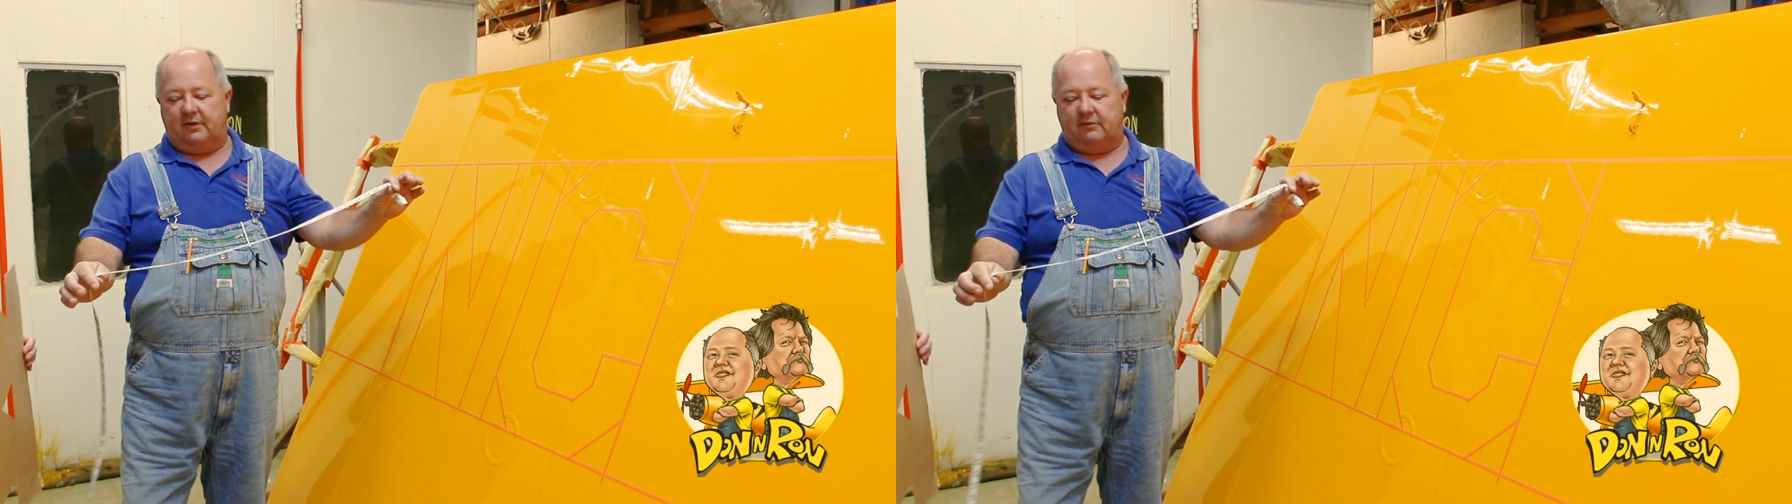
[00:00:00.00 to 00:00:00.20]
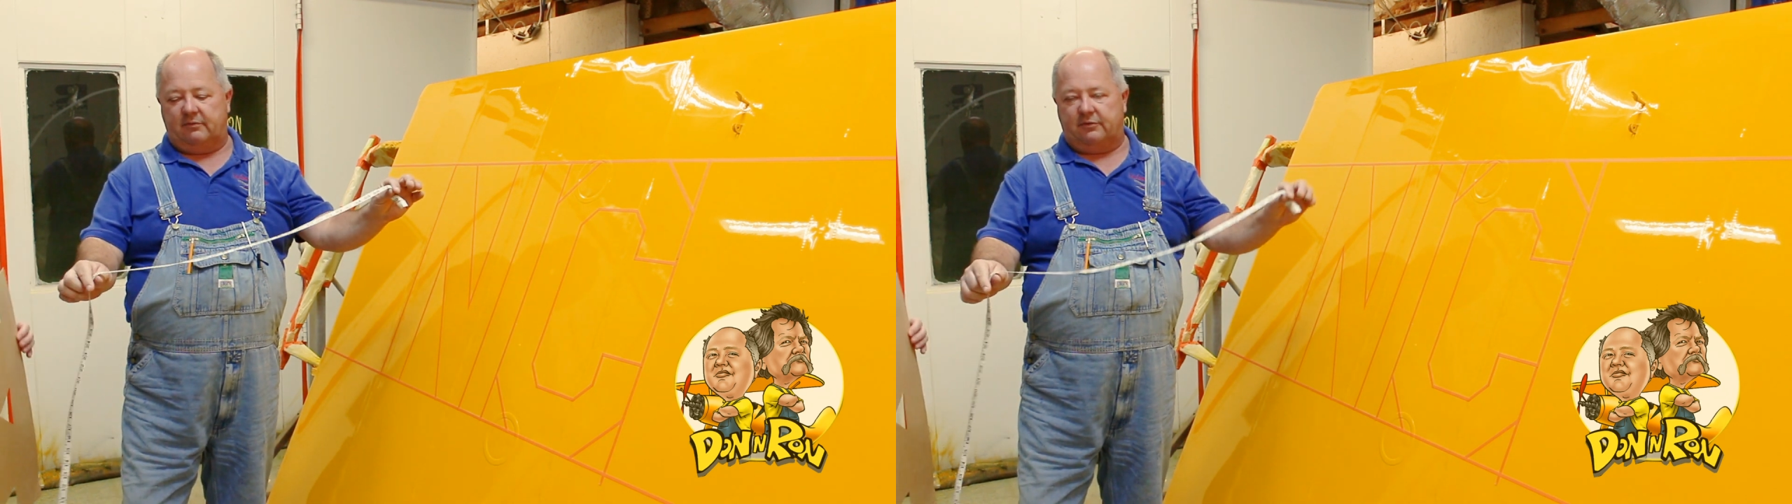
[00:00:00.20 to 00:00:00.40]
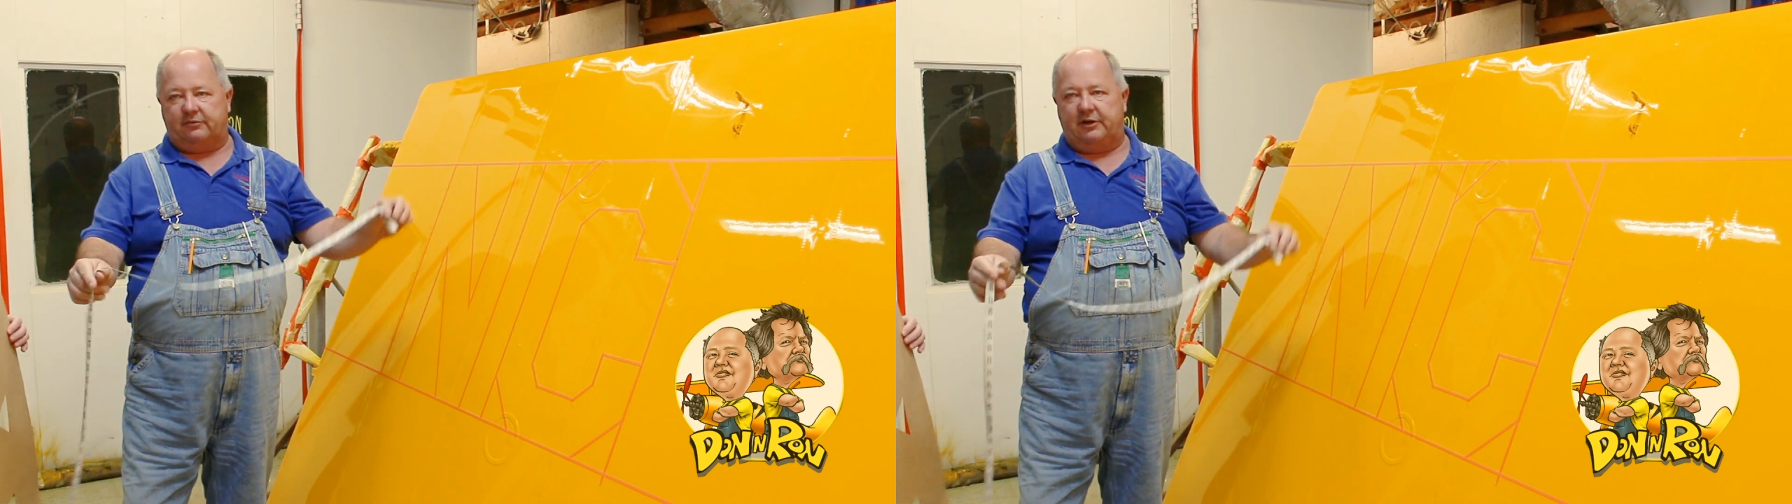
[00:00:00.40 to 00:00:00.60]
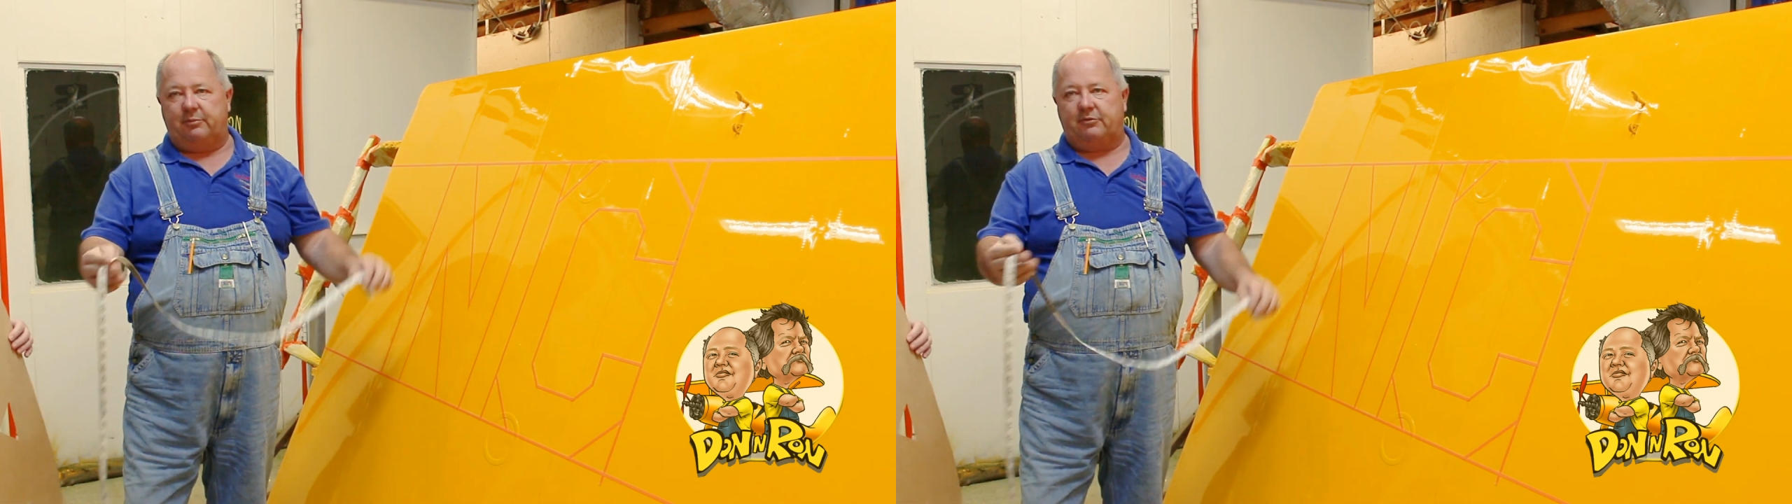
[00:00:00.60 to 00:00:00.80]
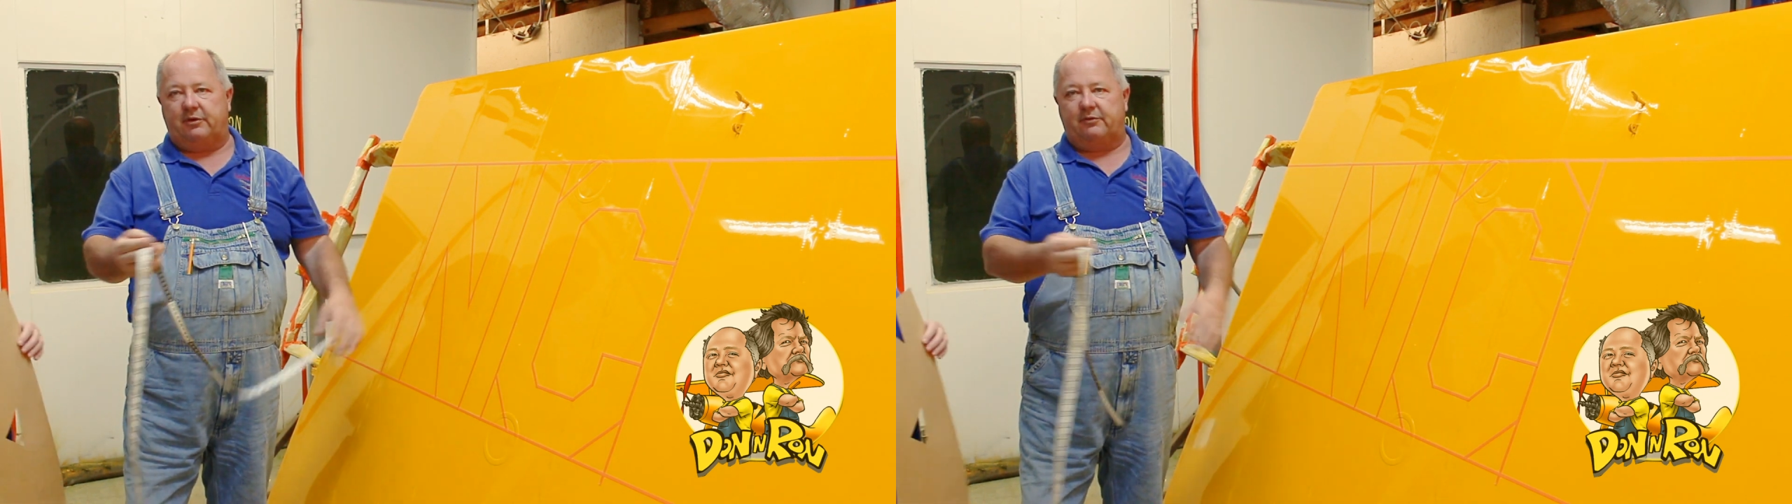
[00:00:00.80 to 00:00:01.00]
a
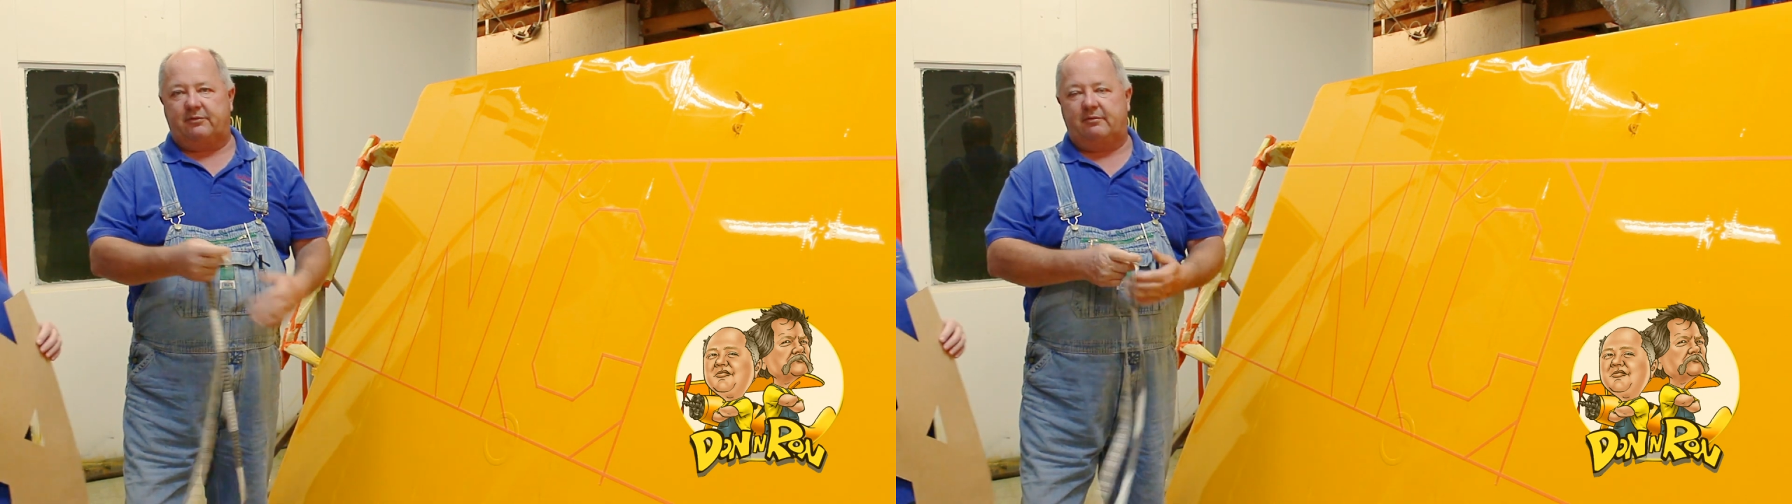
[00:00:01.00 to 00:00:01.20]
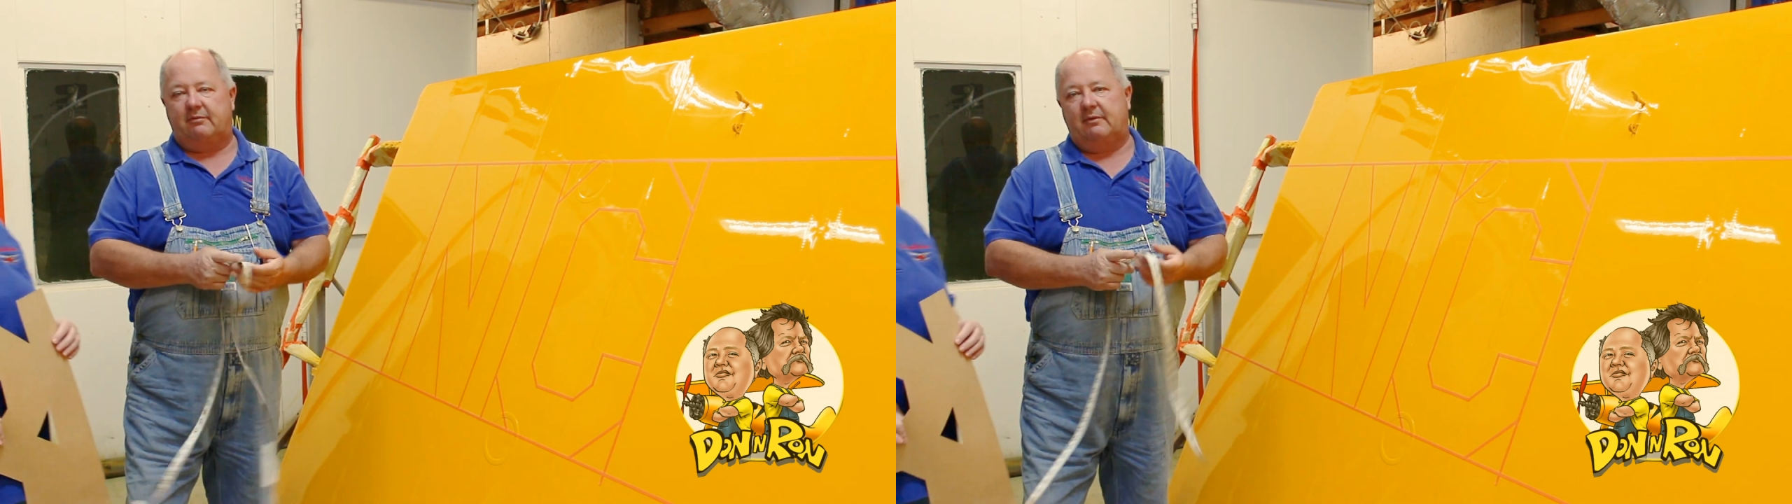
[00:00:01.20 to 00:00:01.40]
seamstress